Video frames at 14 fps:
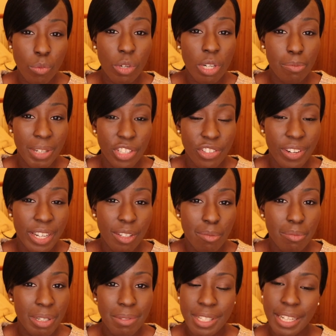One of them I tried on,
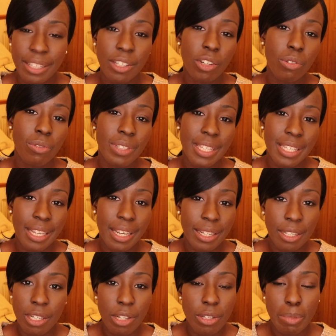but it was like an old design,
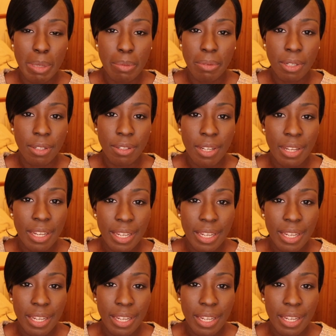and loads of people on